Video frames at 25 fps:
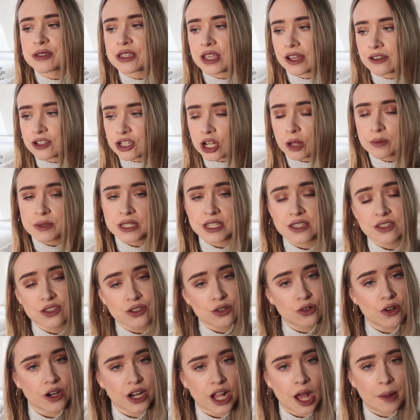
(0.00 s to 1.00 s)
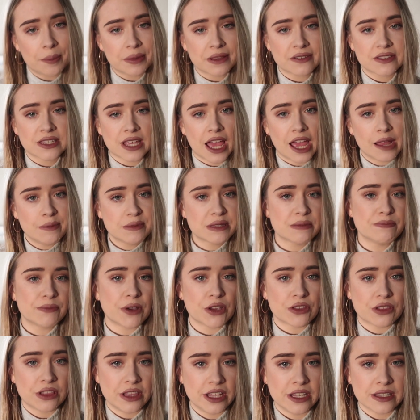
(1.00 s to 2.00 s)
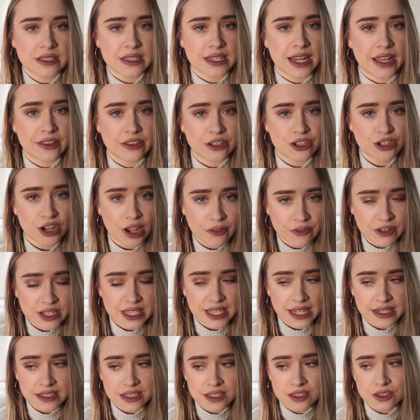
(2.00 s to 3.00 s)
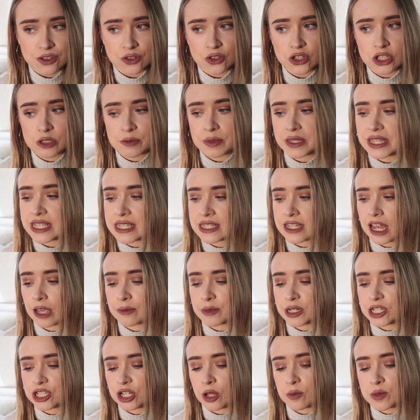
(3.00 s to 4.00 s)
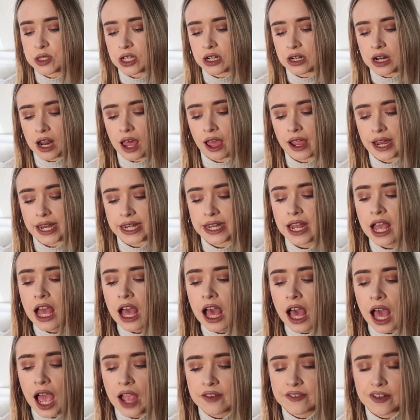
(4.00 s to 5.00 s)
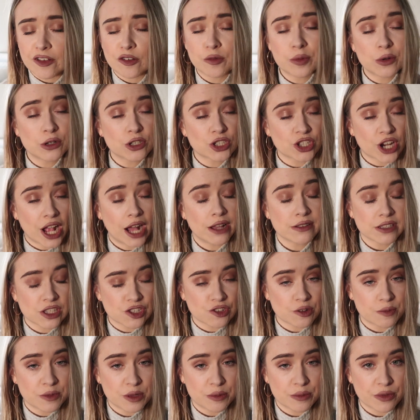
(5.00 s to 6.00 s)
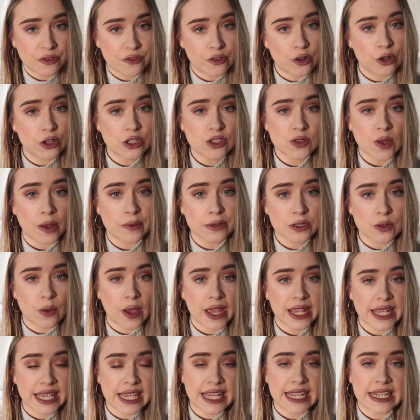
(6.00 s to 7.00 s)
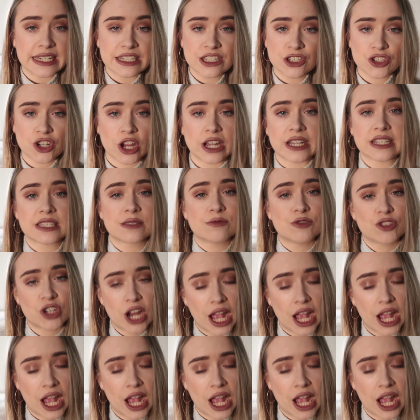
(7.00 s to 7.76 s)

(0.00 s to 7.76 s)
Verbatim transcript: So I shopped in store a couple of times in both London and the Trafford Centre stores, but this time I shopped online. I've never bought trousers from them before, so I was quite keen to try some